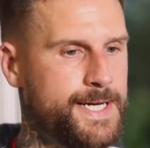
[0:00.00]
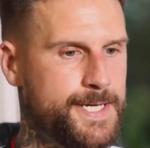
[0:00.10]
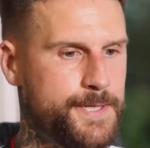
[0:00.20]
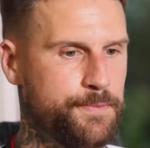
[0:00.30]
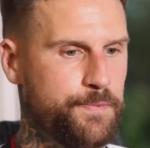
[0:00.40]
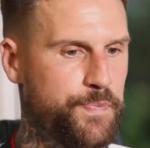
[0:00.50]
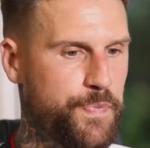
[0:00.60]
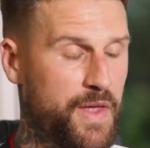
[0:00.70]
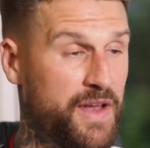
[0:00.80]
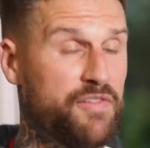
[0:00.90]
Um,
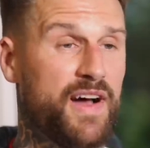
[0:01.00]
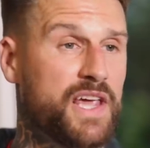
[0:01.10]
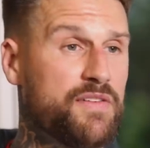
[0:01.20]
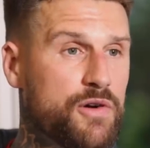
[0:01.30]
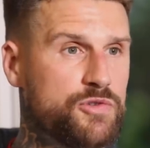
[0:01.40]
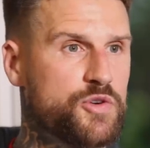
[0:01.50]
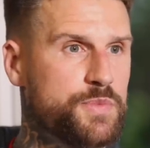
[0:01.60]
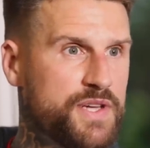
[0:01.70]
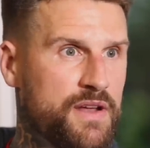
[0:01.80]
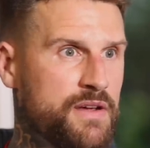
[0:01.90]
and if I give
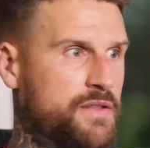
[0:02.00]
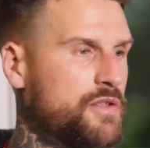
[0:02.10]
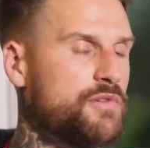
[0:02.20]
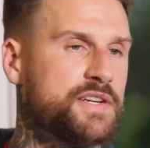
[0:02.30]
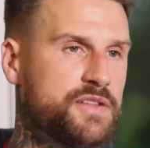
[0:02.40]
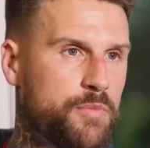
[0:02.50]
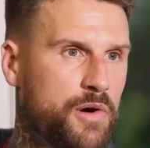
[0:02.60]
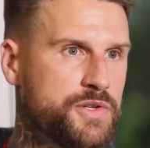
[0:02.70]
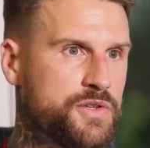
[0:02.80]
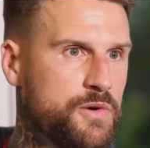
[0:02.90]
100% and the rest of the
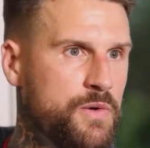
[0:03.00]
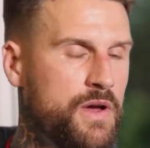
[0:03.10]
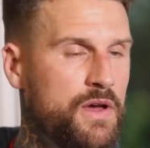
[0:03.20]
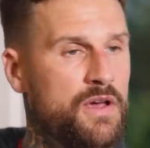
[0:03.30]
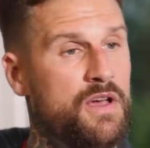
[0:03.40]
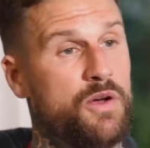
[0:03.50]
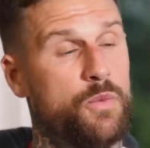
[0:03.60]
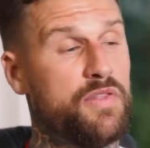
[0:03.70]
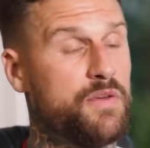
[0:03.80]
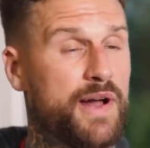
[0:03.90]
boys do,
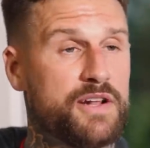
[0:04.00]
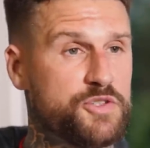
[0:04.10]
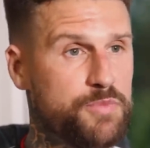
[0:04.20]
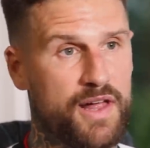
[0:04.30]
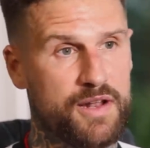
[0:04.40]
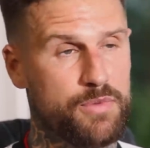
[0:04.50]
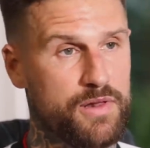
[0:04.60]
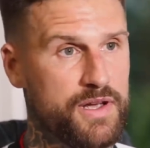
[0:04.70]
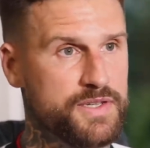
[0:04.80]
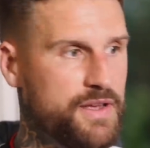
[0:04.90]
with the manager's plan in
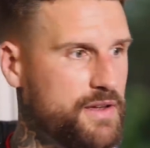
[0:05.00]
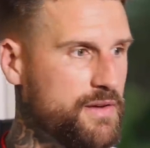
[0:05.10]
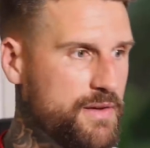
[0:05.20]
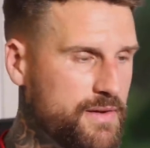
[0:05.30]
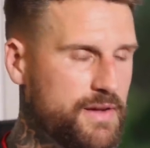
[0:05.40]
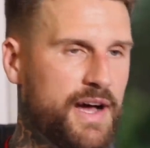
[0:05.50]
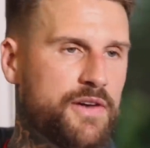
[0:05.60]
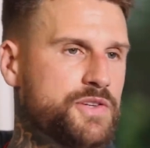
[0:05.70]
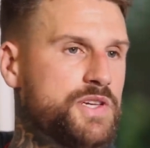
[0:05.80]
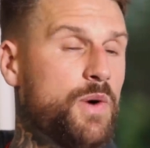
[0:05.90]
place, then
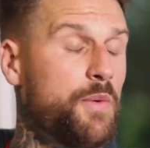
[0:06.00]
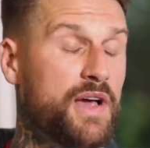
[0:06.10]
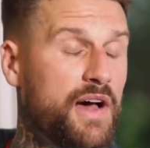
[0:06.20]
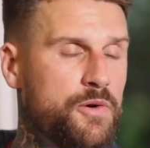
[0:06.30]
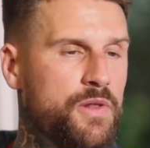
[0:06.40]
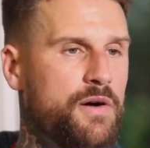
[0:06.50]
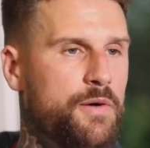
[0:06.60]
I don't see why we can't do that.